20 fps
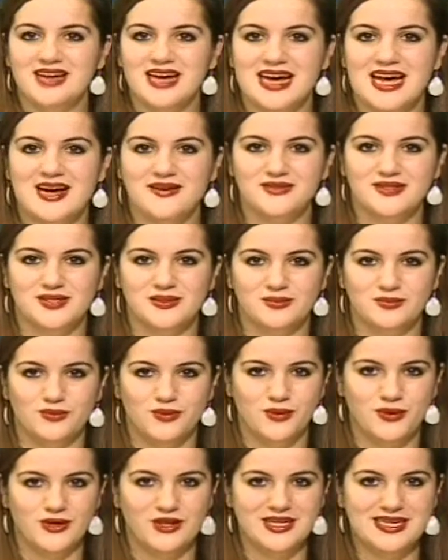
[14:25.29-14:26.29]
I have some
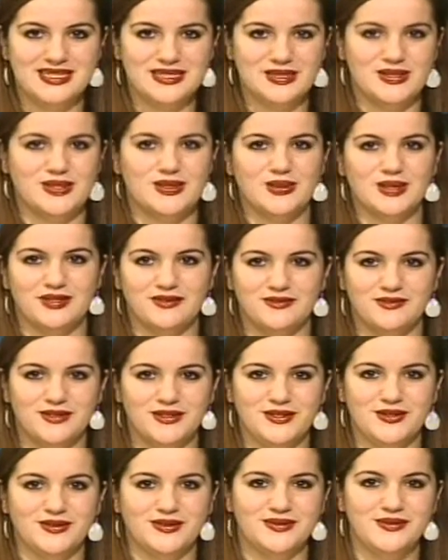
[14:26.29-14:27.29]
more in store for
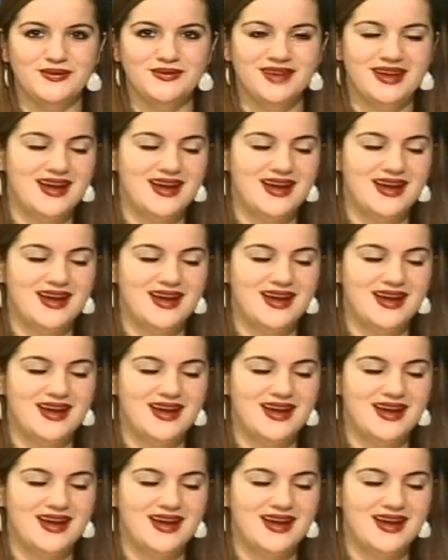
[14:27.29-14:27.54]
you,